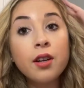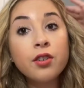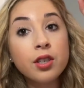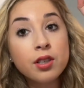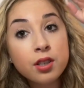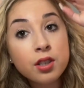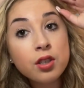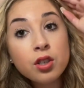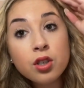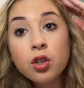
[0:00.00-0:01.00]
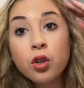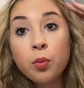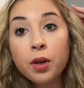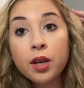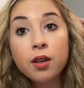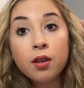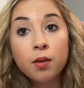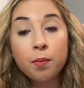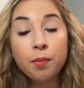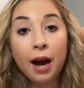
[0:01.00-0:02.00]
just scoop it
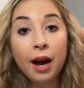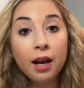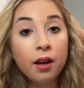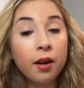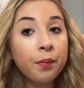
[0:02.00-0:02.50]
back.